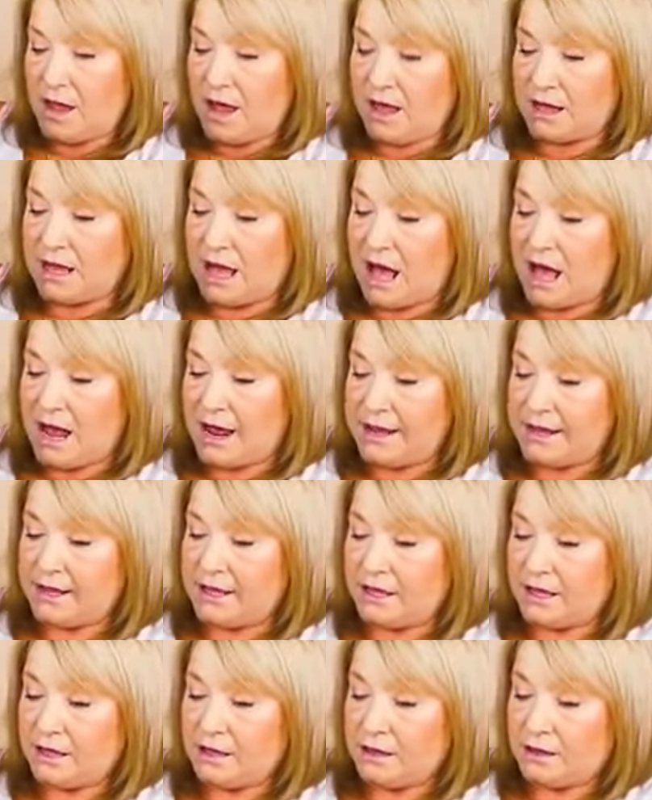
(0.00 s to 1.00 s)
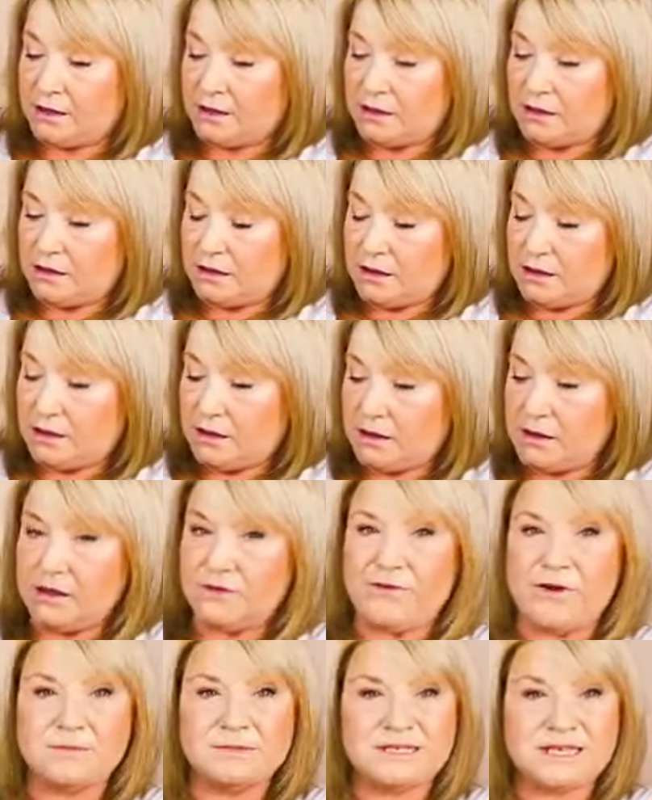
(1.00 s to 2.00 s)
Papaya,
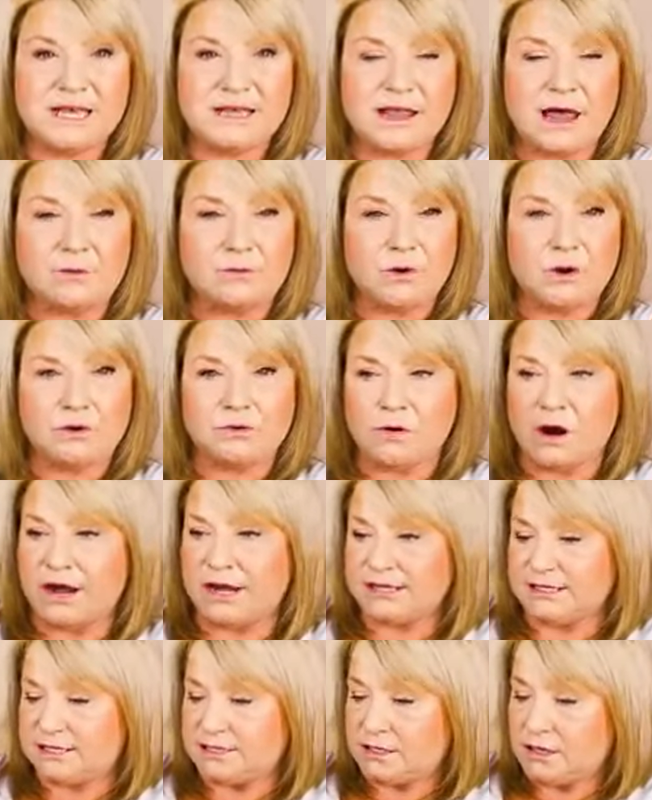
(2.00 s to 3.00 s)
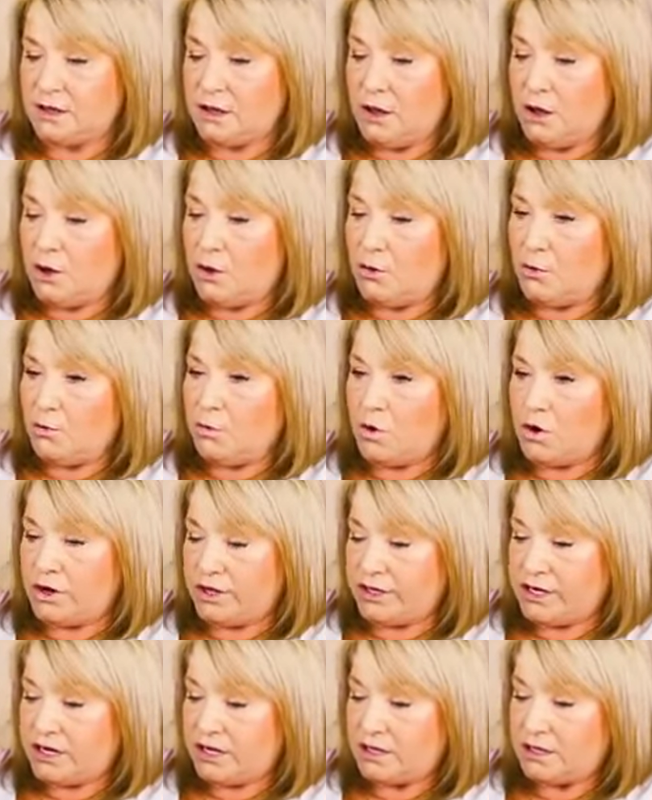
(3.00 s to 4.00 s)
if I'm saying that word right,
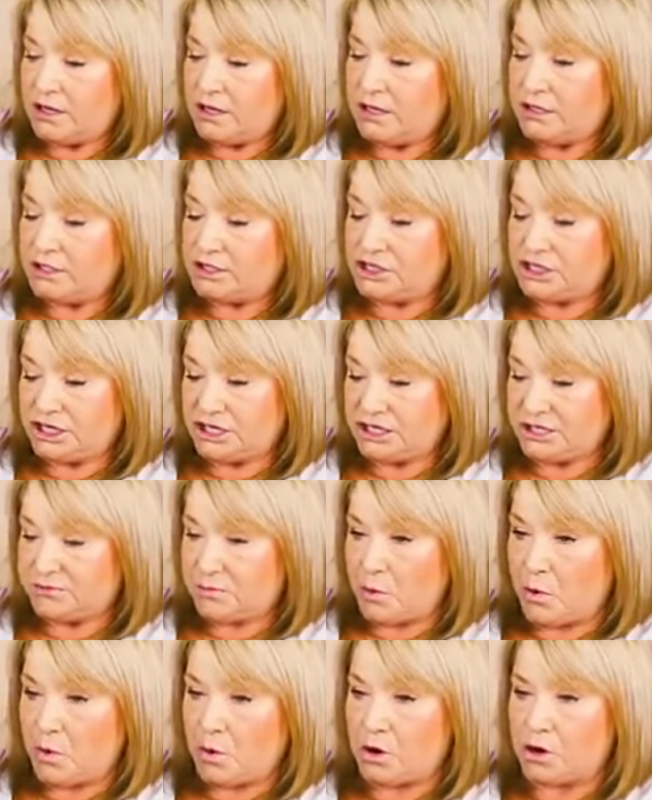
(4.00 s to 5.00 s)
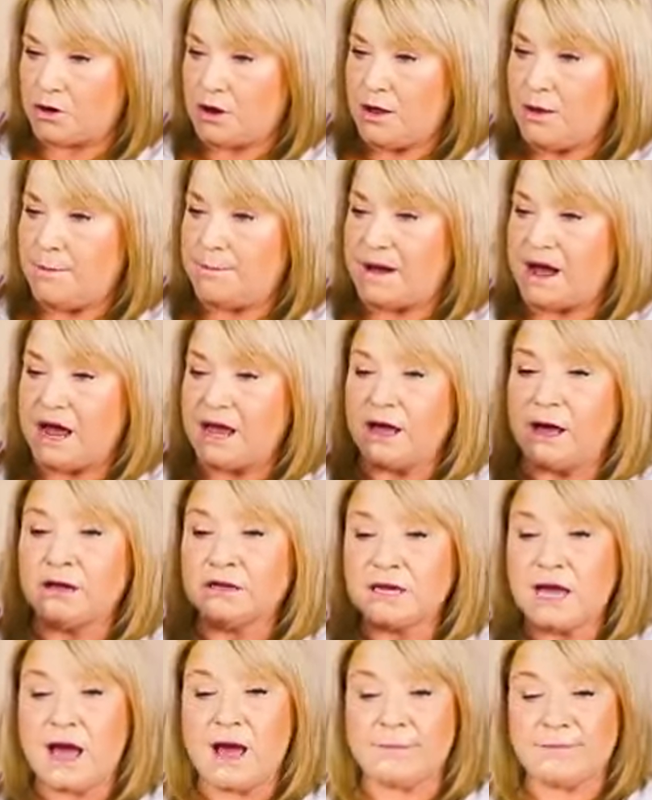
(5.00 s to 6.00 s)
wood cheese board by
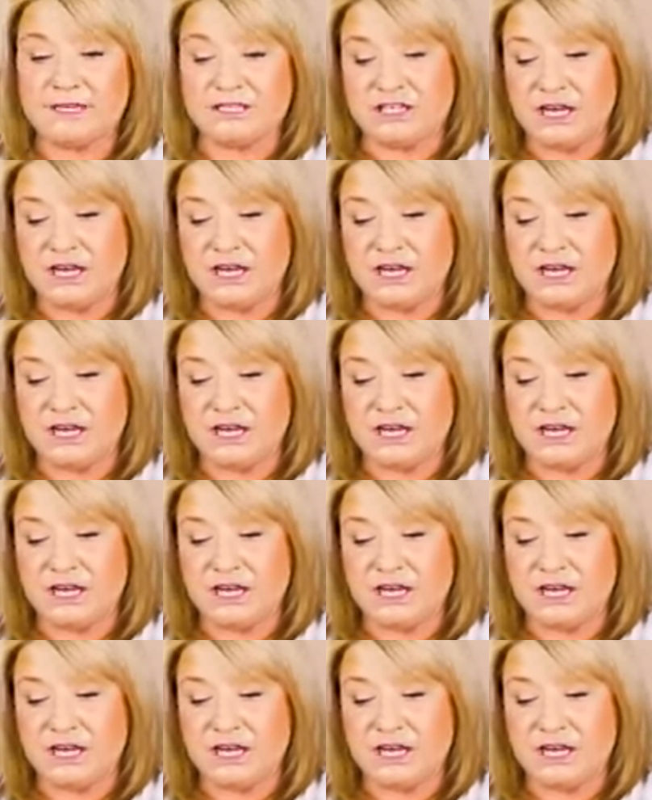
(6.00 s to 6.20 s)
Uncommon